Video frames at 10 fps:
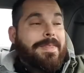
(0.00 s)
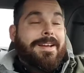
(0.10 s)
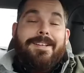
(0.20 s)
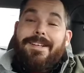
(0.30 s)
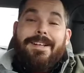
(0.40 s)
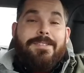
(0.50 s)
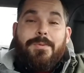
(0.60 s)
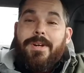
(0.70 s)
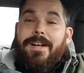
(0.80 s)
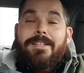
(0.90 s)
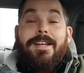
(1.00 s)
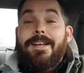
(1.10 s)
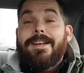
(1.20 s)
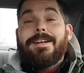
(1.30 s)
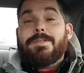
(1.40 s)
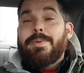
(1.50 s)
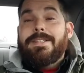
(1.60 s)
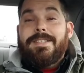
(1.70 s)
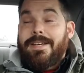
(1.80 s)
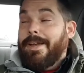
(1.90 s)
I, I swear, guys, I cannot
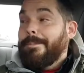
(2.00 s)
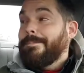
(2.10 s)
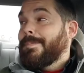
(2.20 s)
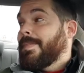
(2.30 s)
speak today.